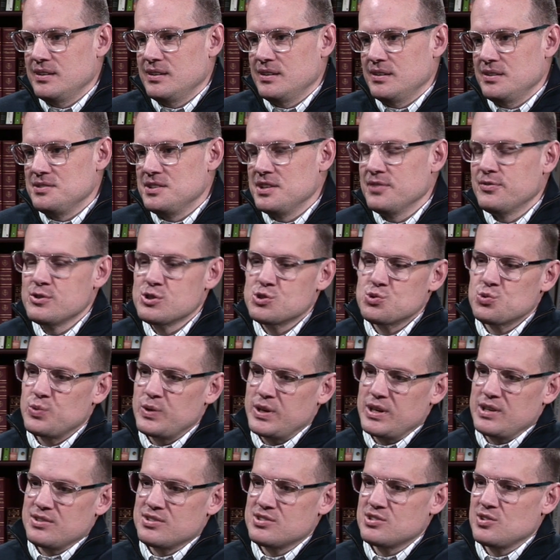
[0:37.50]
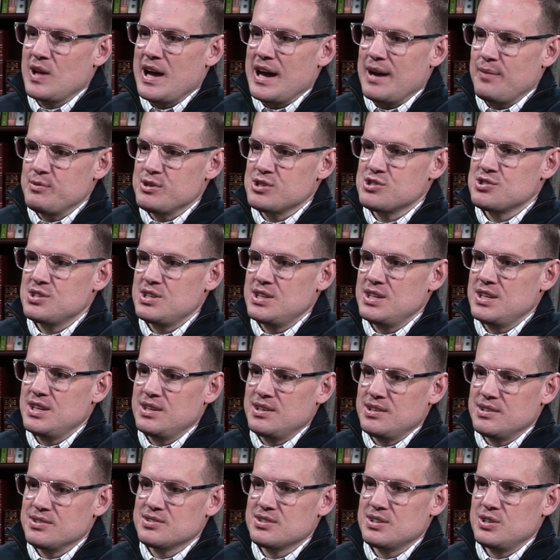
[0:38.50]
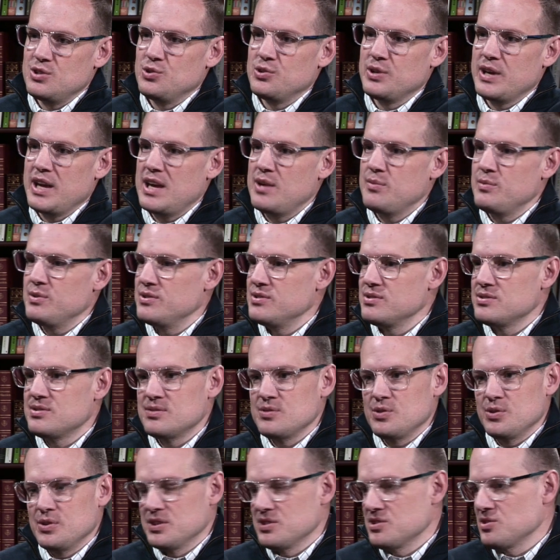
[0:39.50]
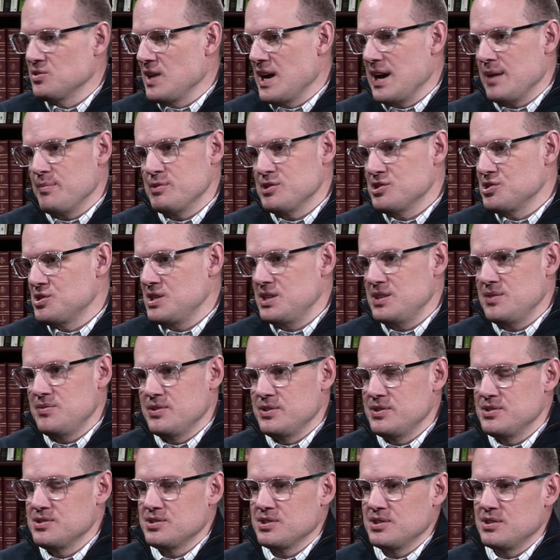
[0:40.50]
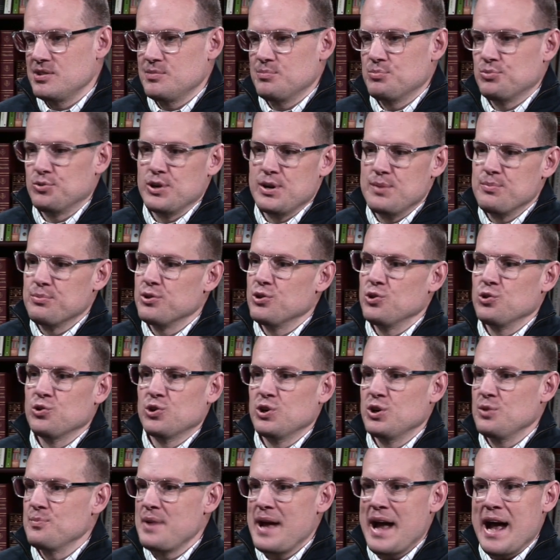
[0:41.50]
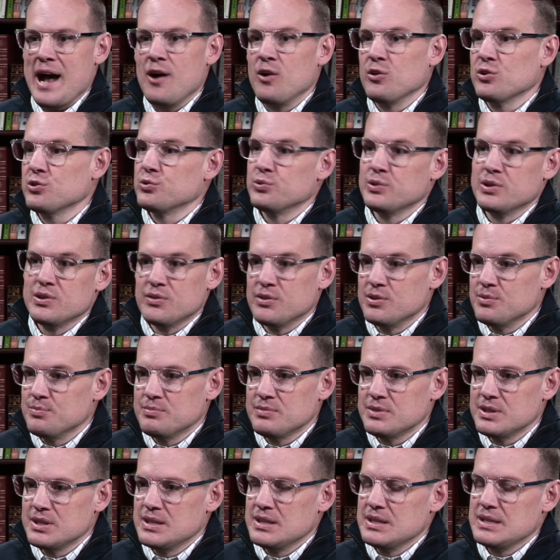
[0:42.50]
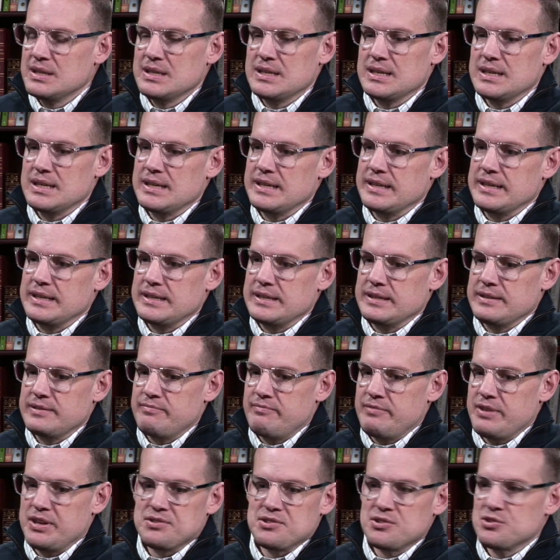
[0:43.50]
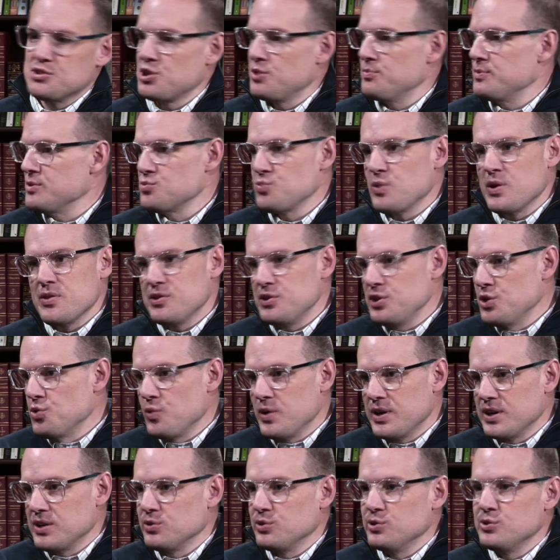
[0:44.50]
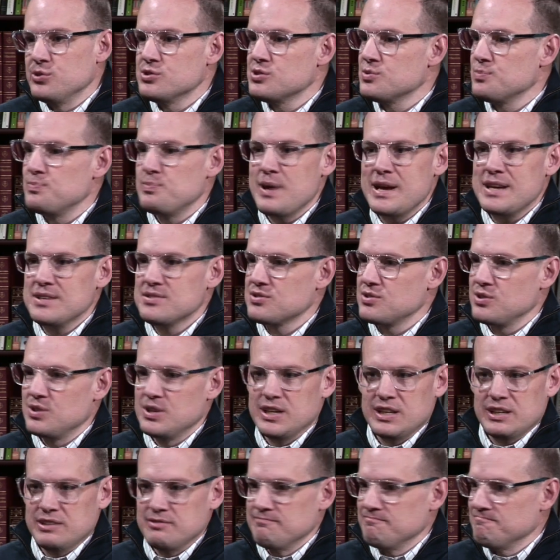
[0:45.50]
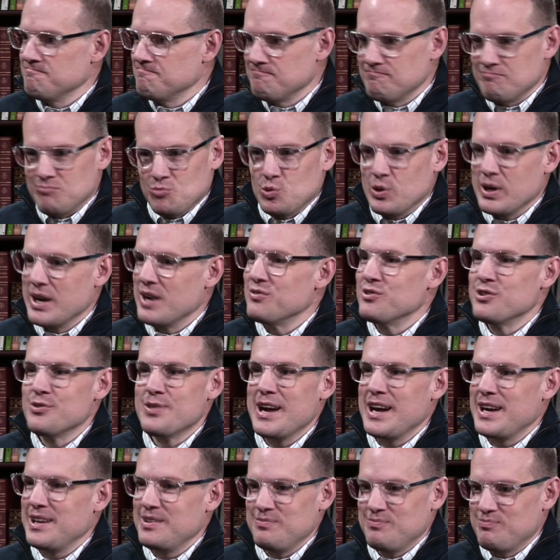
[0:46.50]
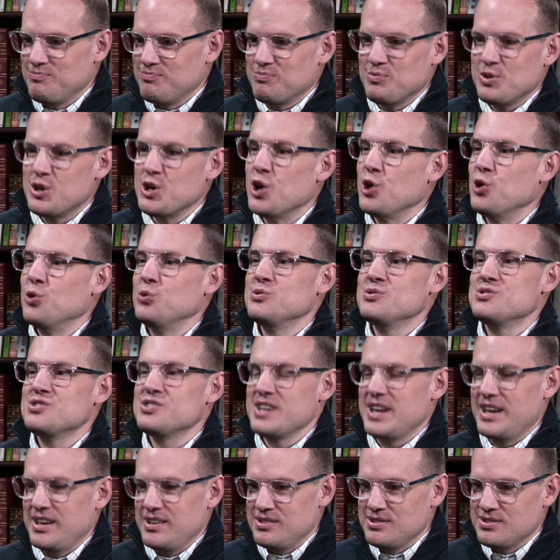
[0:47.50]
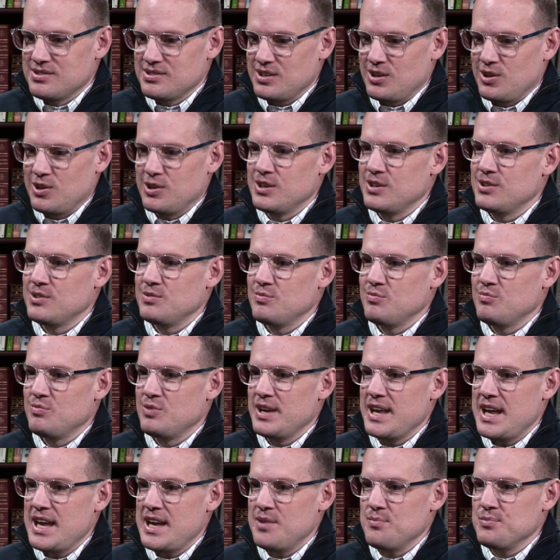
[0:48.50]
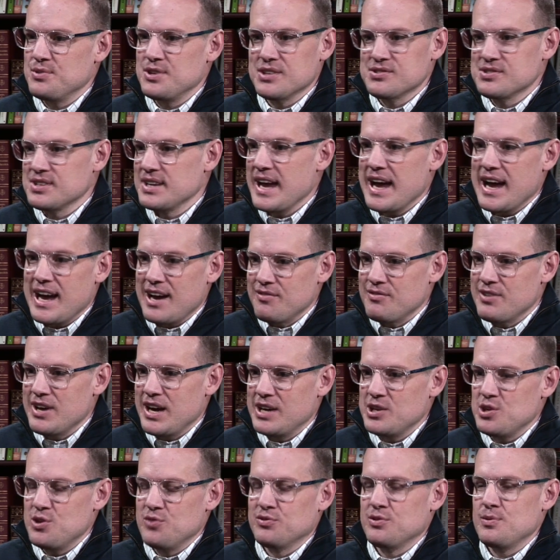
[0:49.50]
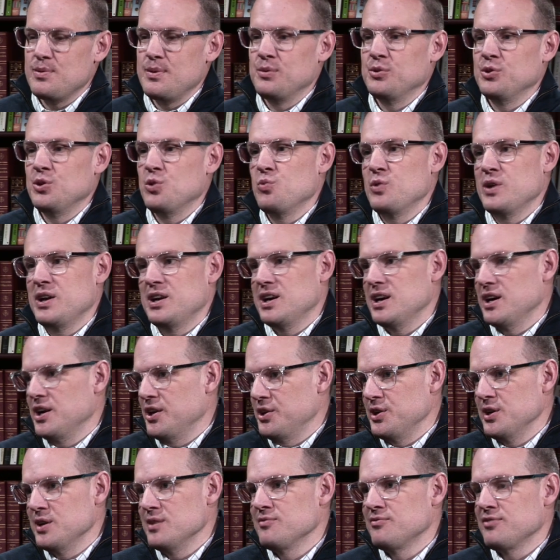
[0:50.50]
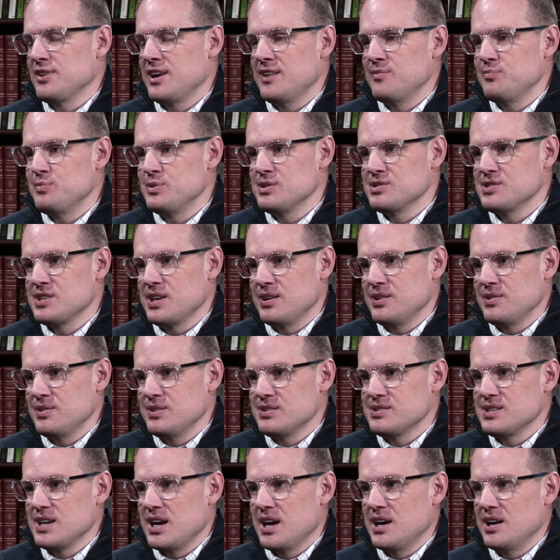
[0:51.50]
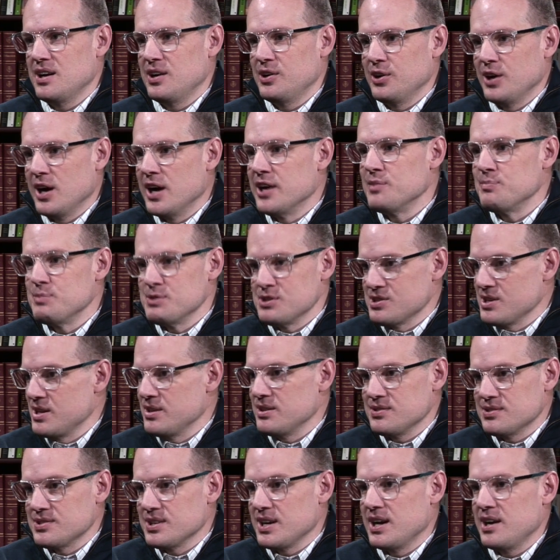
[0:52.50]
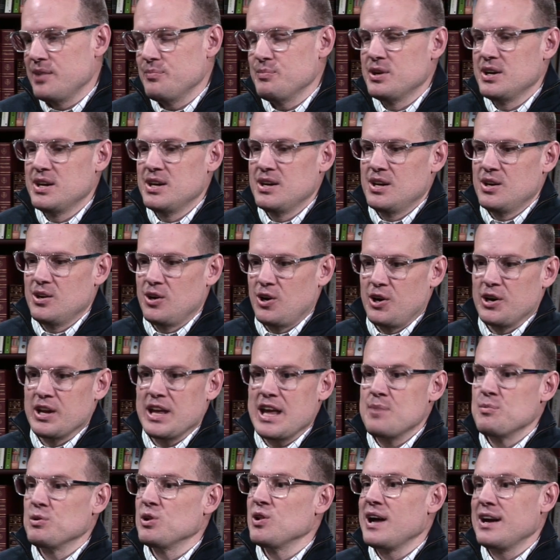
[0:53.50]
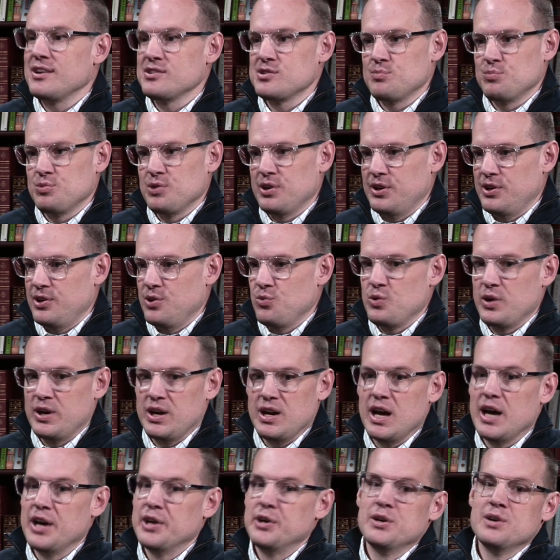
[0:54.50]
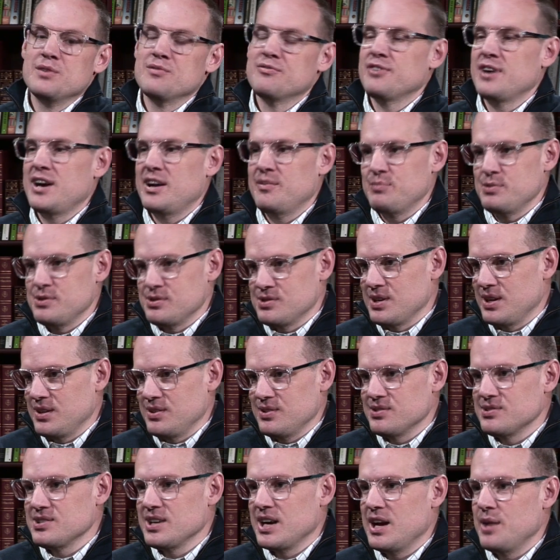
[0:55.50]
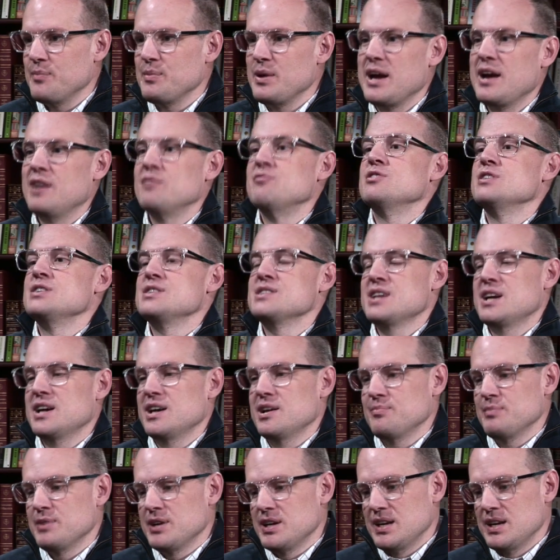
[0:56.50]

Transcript: difference between a slot machine and a skill game is on a slot machine, there's a pre-programmed algorithm that determines whether you win or lose based on whatever that code says. Our game doesn't have that. You have to be able to win 105% of the time, or 100% of the time. Our game allows a player to win 105% of the time, every time.